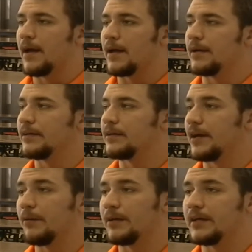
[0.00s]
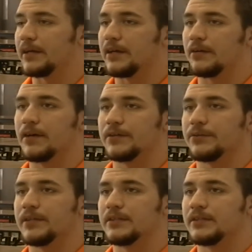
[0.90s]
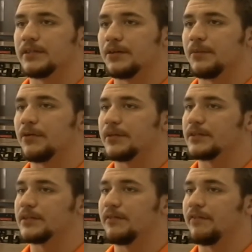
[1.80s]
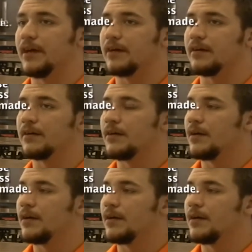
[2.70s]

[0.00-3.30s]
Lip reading: And yeah, we did get a graduation ceremony and stuff there,